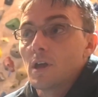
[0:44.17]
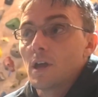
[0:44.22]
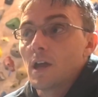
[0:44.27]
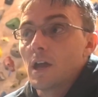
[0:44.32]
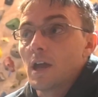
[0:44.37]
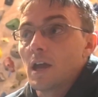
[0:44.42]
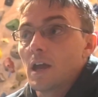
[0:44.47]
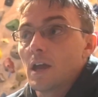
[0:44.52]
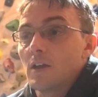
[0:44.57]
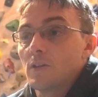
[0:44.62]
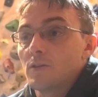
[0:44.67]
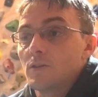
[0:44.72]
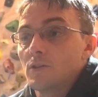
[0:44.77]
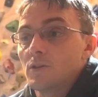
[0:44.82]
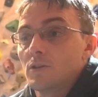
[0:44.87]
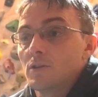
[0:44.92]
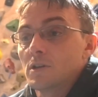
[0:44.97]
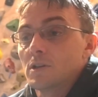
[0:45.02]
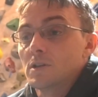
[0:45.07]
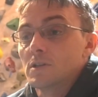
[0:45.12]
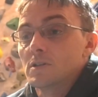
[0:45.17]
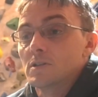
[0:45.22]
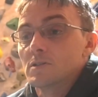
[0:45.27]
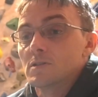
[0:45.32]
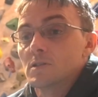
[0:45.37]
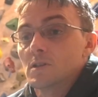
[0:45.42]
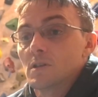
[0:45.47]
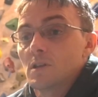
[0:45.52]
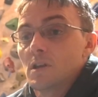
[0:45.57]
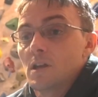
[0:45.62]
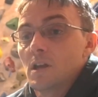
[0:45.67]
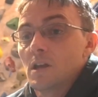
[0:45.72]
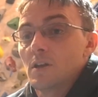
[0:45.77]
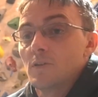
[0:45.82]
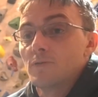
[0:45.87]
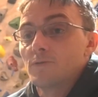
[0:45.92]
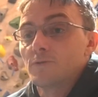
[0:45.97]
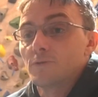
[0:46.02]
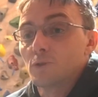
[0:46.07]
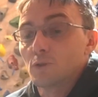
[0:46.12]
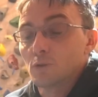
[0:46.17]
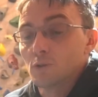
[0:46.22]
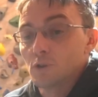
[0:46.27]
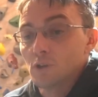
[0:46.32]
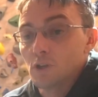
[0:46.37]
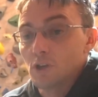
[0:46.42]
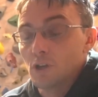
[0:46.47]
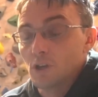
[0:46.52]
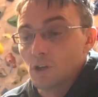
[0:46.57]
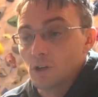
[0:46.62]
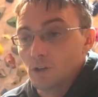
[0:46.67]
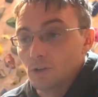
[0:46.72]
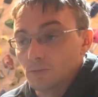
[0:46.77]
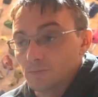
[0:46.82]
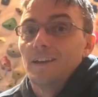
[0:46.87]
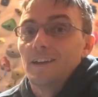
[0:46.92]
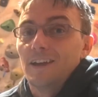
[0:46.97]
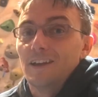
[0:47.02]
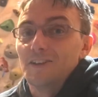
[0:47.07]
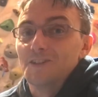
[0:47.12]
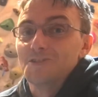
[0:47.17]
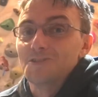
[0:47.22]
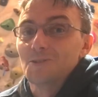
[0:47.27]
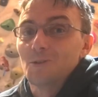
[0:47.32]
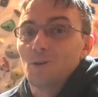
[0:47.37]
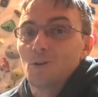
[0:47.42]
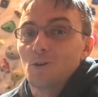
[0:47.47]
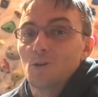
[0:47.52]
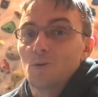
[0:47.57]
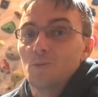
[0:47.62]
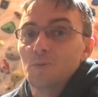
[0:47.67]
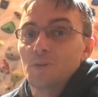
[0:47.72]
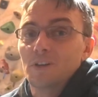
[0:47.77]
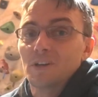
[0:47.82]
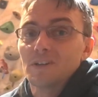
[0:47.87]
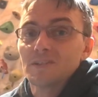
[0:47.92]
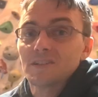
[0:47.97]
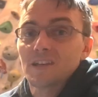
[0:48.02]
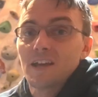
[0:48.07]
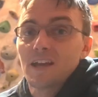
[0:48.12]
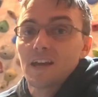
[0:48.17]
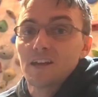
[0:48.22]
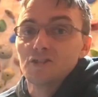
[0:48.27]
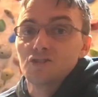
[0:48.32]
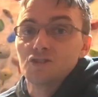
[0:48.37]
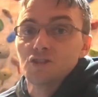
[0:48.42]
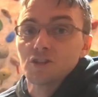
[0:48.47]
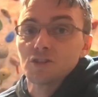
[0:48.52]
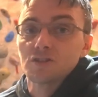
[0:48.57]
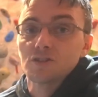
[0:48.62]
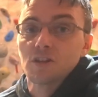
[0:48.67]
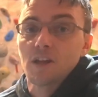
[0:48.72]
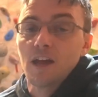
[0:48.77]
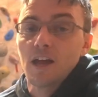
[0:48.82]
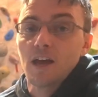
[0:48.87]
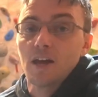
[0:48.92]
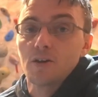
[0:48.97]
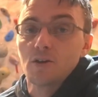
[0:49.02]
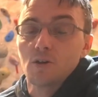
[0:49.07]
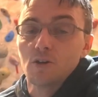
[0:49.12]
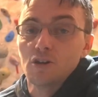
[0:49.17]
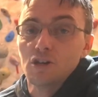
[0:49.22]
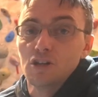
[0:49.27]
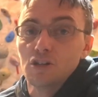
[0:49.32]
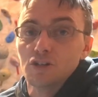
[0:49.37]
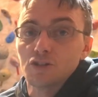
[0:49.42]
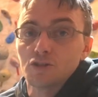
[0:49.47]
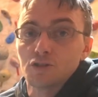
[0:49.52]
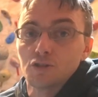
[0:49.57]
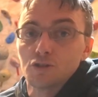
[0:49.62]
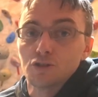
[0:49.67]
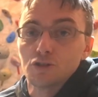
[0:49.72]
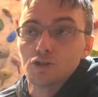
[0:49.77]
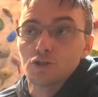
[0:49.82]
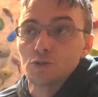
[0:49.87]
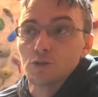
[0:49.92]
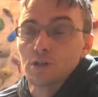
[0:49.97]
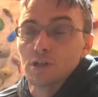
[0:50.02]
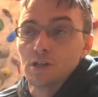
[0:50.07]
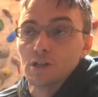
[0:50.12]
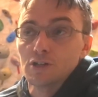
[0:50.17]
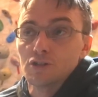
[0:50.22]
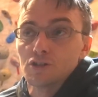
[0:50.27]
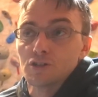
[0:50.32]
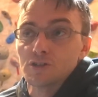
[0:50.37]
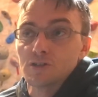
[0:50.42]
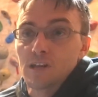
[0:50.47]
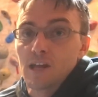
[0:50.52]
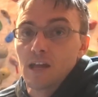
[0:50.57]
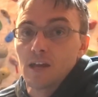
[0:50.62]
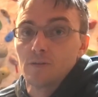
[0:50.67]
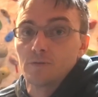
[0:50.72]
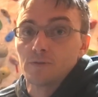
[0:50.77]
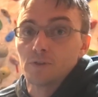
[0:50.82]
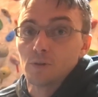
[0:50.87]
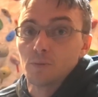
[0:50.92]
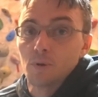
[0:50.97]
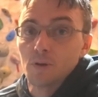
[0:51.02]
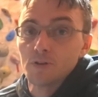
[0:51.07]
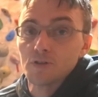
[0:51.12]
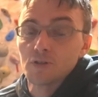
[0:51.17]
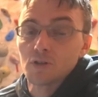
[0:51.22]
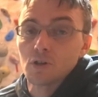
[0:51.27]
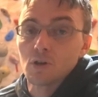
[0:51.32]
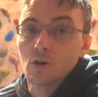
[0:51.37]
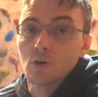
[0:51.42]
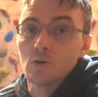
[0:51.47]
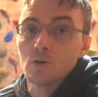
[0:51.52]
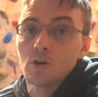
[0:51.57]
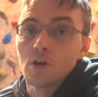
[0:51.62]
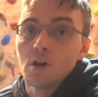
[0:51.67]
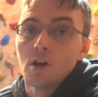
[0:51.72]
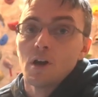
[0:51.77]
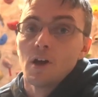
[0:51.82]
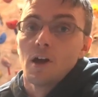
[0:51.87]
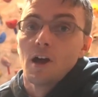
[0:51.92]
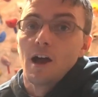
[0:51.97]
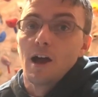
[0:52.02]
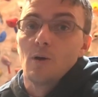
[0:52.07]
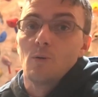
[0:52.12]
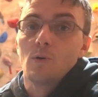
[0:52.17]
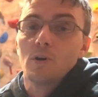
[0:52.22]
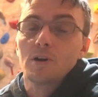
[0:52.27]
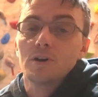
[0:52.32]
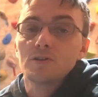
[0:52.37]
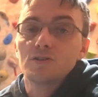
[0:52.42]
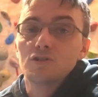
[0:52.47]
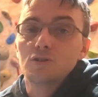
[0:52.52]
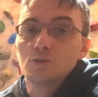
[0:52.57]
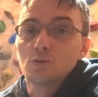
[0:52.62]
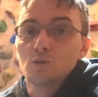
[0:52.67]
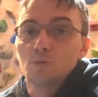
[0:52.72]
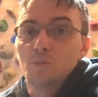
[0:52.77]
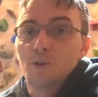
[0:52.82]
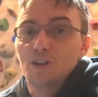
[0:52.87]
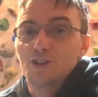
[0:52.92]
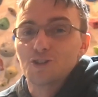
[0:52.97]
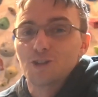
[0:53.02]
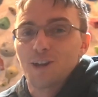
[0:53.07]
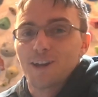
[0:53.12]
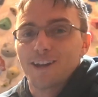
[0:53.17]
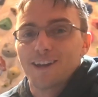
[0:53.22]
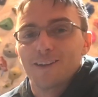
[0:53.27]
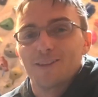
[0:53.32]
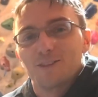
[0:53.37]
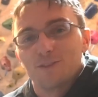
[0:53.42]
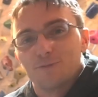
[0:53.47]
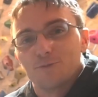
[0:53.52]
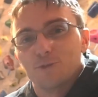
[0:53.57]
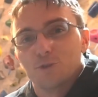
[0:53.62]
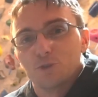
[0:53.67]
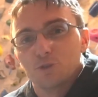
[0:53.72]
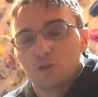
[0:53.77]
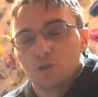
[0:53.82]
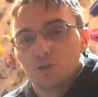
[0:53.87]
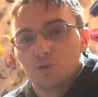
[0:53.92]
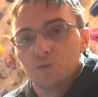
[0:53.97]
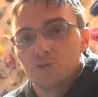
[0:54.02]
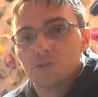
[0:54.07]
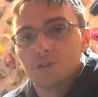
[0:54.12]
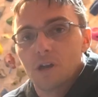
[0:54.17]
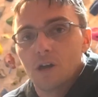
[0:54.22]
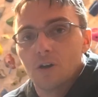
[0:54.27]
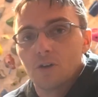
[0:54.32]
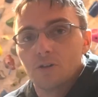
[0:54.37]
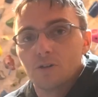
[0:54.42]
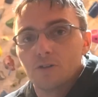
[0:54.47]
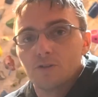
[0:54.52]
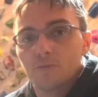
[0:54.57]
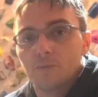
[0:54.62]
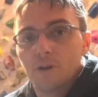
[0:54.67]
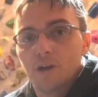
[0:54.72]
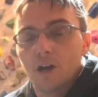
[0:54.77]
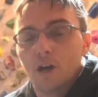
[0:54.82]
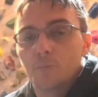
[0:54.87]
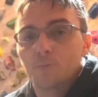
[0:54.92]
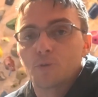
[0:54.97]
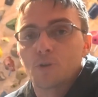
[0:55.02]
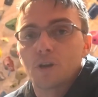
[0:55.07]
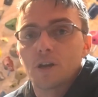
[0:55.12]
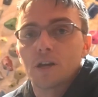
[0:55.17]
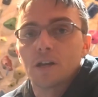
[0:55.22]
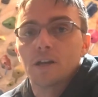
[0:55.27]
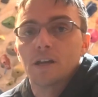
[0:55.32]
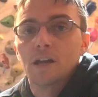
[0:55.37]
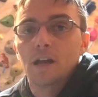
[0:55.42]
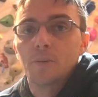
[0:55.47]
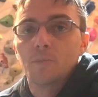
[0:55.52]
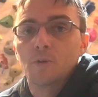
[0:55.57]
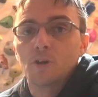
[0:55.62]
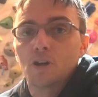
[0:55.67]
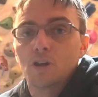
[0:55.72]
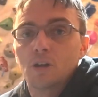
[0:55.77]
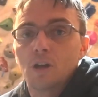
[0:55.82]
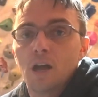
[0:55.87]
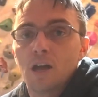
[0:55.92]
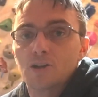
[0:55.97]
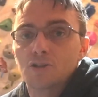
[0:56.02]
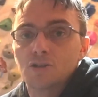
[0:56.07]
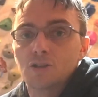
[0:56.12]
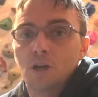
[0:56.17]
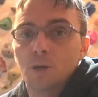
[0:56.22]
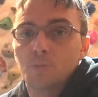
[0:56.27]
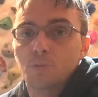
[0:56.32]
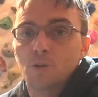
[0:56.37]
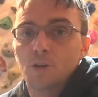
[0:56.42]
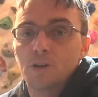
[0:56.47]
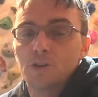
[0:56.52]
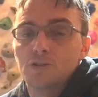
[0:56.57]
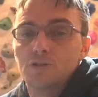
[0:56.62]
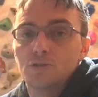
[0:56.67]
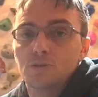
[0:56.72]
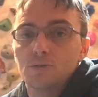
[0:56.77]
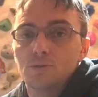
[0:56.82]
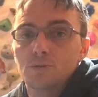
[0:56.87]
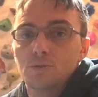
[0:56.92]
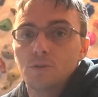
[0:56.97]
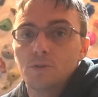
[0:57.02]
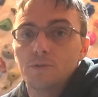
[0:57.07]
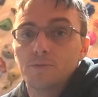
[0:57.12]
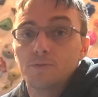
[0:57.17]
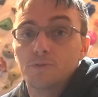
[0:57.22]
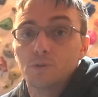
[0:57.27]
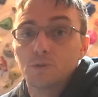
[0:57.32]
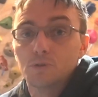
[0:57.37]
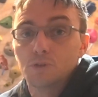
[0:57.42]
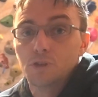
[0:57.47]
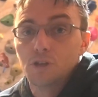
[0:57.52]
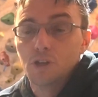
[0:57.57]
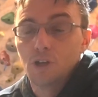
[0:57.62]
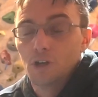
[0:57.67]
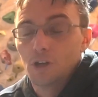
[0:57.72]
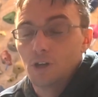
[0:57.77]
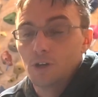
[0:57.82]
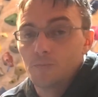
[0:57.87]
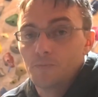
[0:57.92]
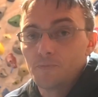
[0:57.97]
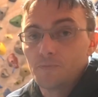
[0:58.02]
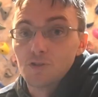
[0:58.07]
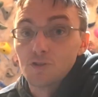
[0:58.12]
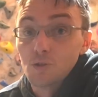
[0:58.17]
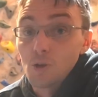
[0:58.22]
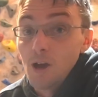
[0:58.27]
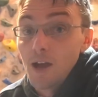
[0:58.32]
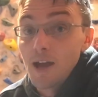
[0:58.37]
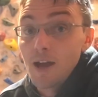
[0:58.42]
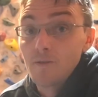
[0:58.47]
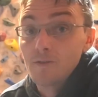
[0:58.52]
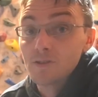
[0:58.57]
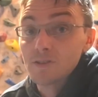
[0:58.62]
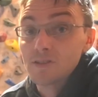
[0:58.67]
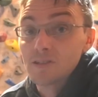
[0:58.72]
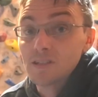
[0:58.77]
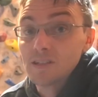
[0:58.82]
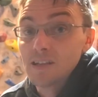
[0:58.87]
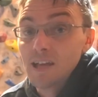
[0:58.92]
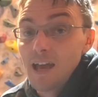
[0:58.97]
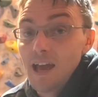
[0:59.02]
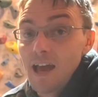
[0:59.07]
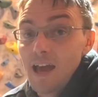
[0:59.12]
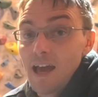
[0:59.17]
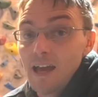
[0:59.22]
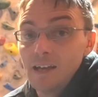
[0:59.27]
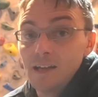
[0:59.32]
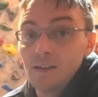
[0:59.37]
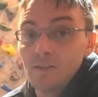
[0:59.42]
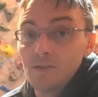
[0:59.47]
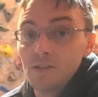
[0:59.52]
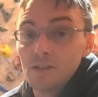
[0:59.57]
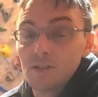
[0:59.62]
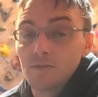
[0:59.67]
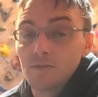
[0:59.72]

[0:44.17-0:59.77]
and there is a full year. And so because I had just had knee surgery just a handful of months ago, I wanted to make sure I get the full use out of my upgrade, and I'm going to actually upgrade to the full year. So I haven't seen any of these